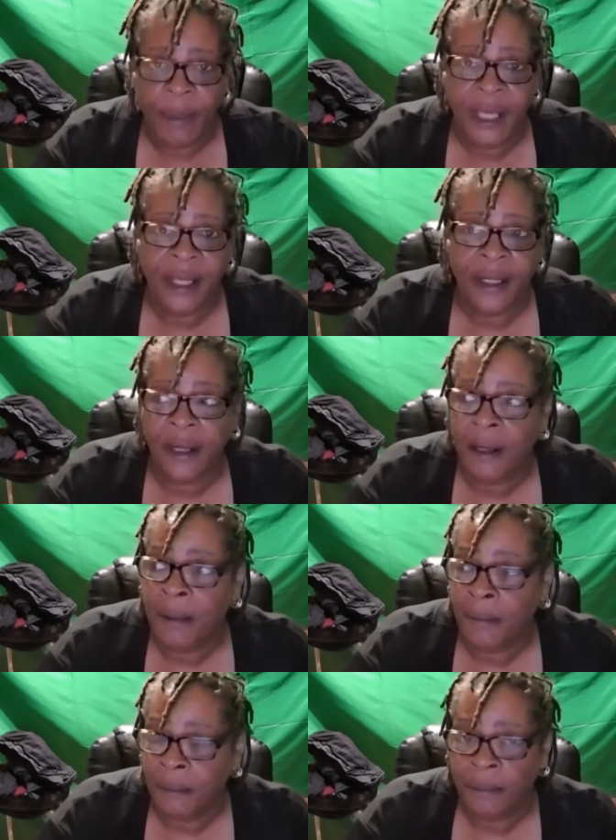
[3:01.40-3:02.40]
being,
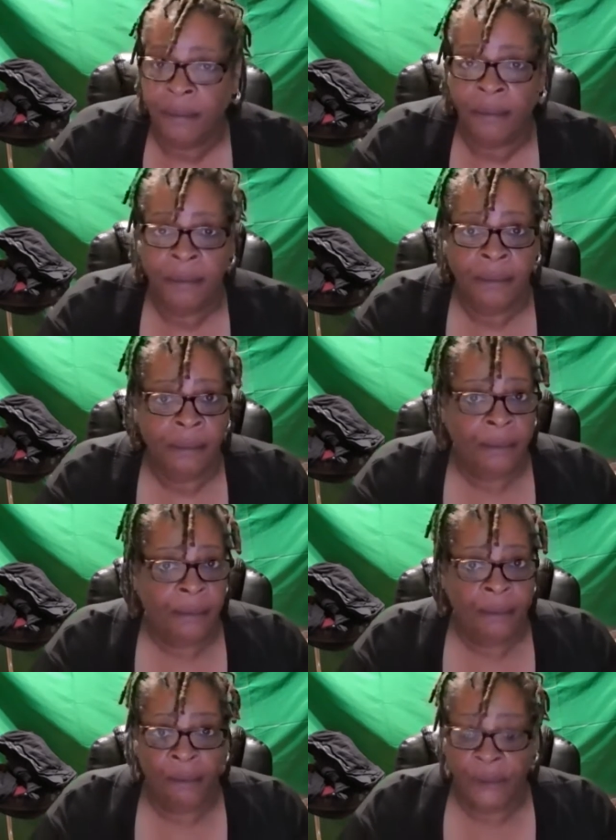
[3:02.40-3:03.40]
um,
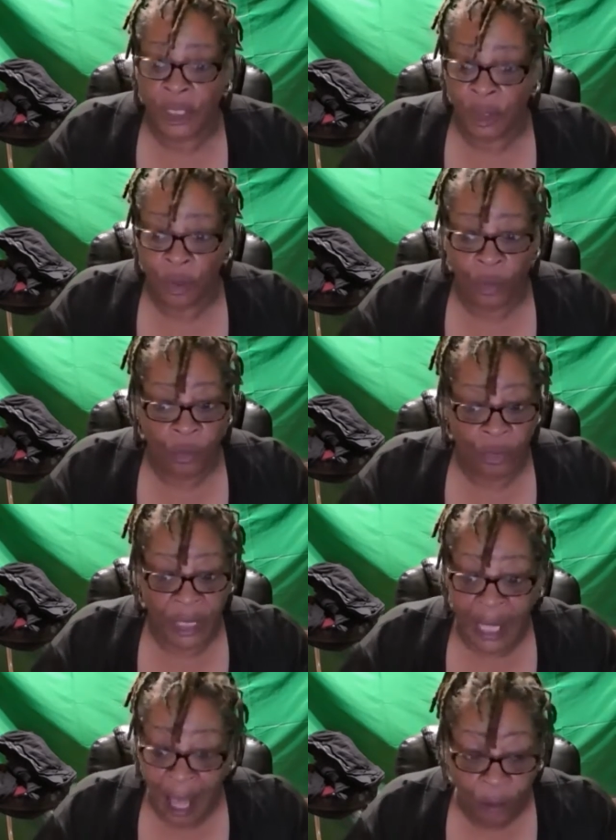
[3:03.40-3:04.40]
you know,
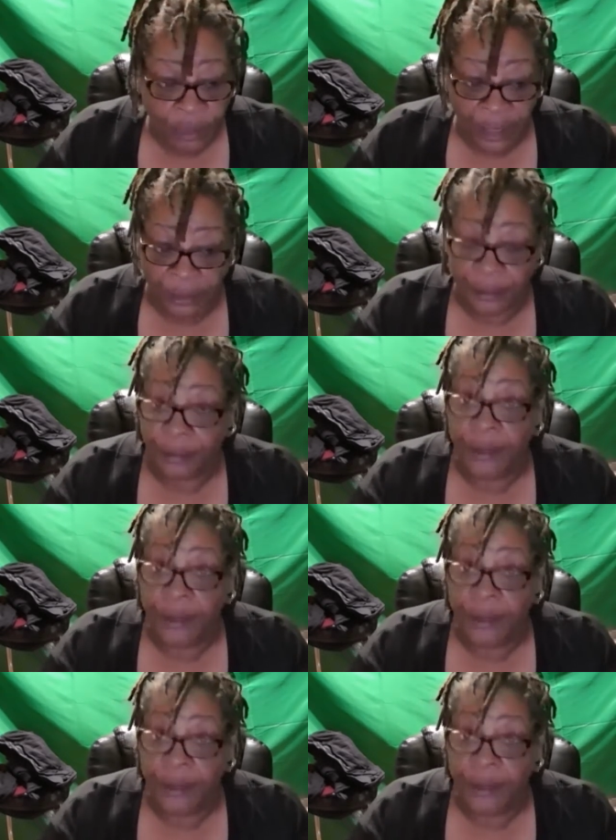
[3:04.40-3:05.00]
they out there,